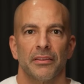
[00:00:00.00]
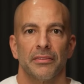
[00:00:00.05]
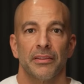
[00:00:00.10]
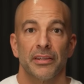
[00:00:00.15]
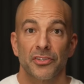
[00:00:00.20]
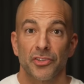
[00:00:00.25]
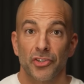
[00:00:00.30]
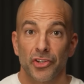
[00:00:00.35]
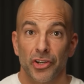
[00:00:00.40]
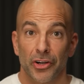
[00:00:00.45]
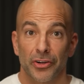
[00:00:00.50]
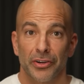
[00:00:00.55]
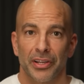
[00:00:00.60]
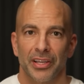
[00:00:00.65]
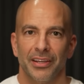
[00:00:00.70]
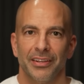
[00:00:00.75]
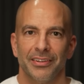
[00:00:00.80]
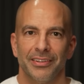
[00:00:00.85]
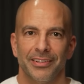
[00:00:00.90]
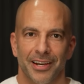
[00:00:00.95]
This
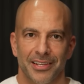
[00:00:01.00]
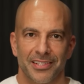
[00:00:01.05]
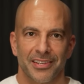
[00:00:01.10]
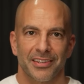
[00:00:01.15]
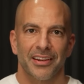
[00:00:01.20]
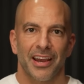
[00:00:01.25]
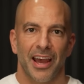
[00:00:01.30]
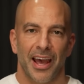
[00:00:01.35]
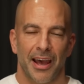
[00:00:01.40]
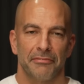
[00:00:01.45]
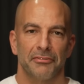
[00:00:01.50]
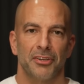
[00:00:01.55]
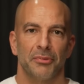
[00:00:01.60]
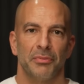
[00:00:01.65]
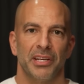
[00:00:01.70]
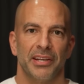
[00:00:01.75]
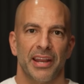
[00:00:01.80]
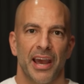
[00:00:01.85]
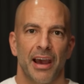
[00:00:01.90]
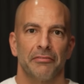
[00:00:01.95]
journey doesn't have to
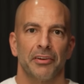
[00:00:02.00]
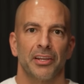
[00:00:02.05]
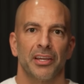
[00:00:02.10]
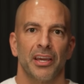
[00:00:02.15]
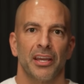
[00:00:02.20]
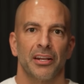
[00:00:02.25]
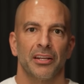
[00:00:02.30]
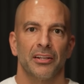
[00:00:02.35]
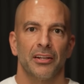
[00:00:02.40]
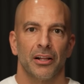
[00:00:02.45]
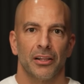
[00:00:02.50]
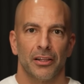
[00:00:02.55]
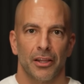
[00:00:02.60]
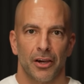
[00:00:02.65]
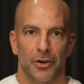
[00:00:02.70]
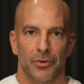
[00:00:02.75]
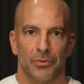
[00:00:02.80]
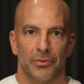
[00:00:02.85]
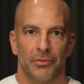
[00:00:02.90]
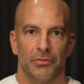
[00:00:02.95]
be navigated
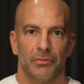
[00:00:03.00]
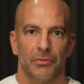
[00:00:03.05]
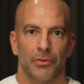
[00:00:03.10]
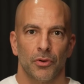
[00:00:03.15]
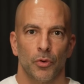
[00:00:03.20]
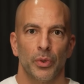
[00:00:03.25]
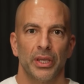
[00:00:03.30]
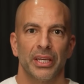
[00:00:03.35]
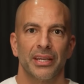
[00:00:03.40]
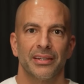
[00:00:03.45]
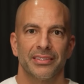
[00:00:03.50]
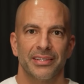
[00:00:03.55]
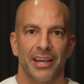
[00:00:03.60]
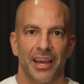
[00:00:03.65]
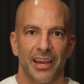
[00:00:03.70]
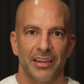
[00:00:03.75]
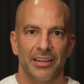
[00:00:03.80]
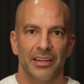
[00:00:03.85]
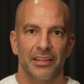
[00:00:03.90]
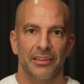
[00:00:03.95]
alone. We can
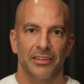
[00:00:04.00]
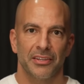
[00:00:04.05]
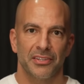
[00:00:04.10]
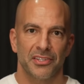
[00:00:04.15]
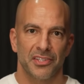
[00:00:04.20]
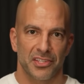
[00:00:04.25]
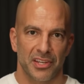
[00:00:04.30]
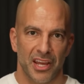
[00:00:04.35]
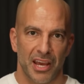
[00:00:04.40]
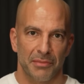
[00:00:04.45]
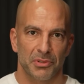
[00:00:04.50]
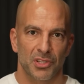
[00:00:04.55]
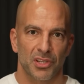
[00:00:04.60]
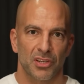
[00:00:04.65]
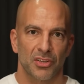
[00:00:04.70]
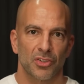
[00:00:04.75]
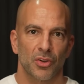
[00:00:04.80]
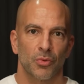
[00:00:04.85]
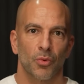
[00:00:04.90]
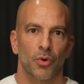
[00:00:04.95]
take these steps
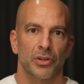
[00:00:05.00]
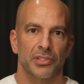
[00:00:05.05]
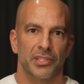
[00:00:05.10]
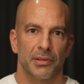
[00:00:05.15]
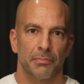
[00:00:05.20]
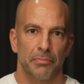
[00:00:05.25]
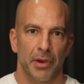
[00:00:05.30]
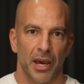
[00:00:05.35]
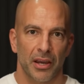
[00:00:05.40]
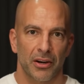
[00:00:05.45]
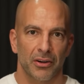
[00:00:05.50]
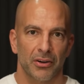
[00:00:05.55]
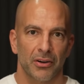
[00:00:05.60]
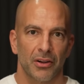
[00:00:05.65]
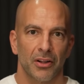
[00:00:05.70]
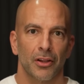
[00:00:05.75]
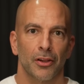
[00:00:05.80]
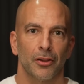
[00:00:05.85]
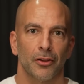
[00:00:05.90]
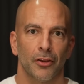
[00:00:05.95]
towards a better,
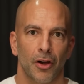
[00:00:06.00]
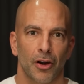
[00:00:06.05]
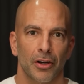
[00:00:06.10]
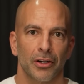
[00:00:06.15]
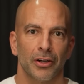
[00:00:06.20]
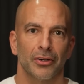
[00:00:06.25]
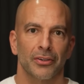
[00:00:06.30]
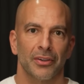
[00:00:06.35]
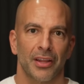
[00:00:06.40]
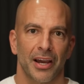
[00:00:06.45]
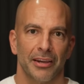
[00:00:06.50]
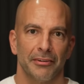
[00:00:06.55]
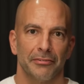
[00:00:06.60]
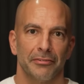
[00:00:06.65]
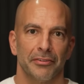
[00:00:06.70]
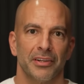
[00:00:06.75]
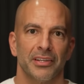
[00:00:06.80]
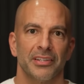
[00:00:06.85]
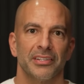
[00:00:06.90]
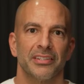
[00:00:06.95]
longer
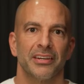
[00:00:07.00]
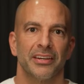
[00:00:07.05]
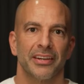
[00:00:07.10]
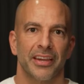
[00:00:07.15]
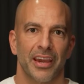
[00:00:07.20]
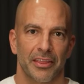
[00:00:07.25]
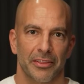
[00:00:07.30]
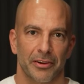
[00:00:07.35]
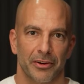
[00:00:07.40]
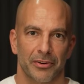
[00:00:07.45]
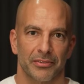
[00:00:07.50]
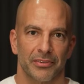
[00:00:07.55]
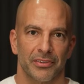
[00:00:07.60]
life together.